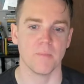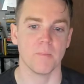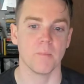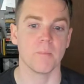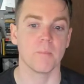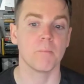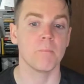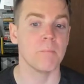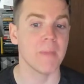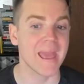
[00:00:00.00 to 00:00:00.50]

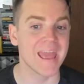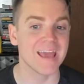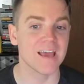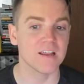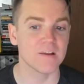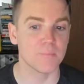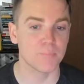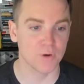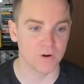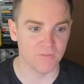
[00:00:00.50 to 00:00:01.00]
May
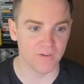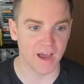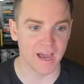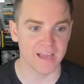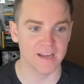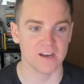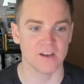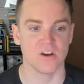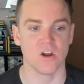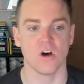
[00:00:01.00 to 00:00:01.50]
it
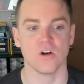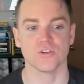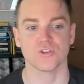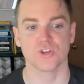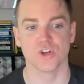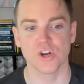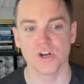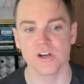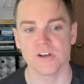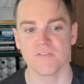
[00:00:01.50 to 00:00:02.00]
provide an
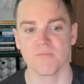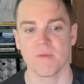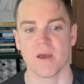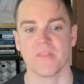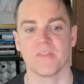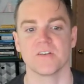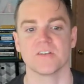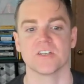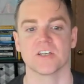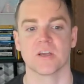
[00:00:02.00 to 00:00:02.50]
alternative
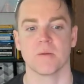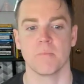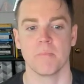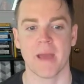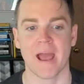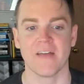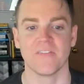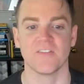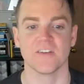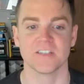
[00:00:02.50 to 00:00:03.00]
method to
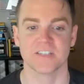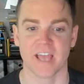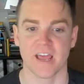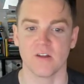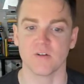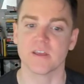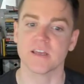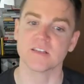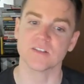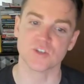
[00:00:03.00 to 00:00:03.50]
combat the
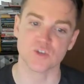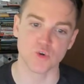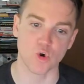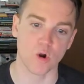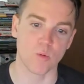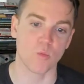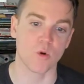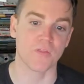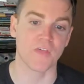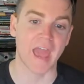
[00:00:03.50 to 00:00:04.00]
cytokine
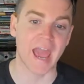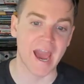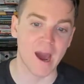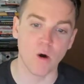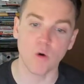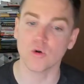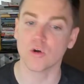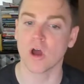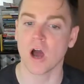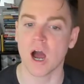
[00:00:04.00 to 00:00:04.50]
storm
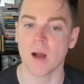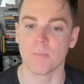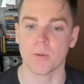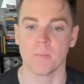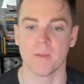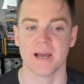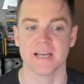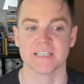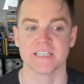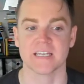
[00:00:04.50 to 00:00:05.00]
without
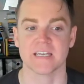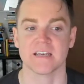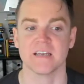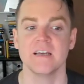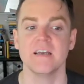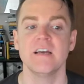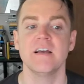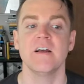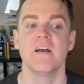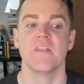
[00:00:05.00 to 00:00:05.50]
compromising
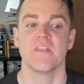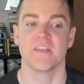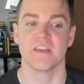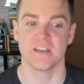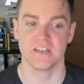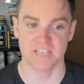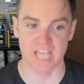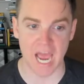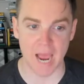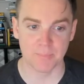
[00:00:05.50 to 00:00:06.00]
the
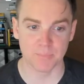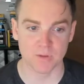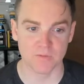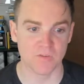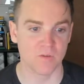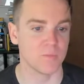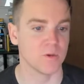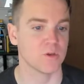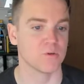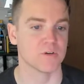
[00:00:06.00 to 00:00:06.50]
adaptive
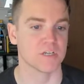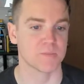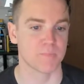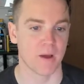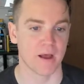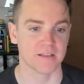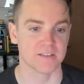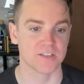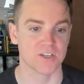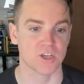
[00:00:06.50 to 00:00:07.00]
immune
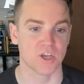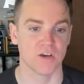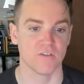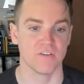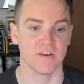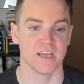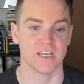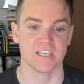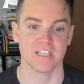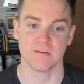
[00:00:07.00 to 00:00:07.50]
response to
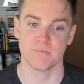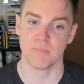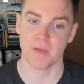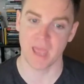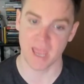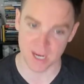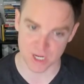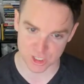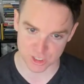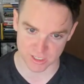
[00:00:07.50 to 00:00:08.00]
COVID-19
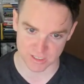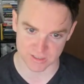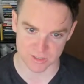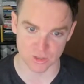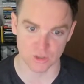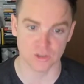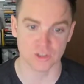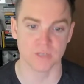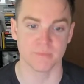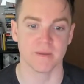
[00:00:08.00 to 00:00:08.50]
patients,
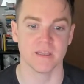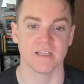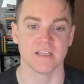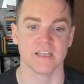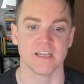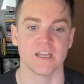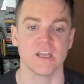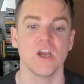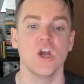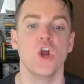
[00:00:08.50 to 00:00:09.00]

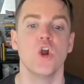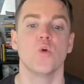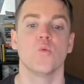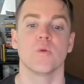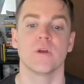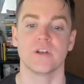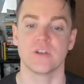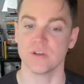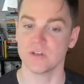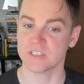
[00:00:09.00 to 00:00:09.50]
ultimately
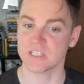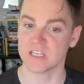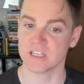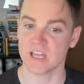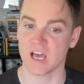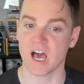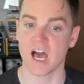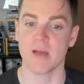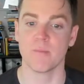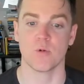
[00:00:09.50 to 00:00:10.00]
reducing the
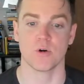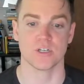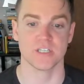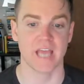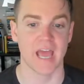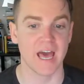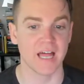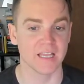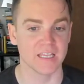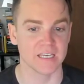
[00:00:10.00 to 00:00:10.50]
high
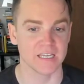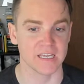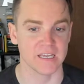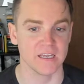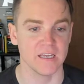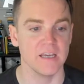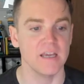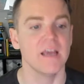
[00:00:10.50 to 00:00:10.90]
mortality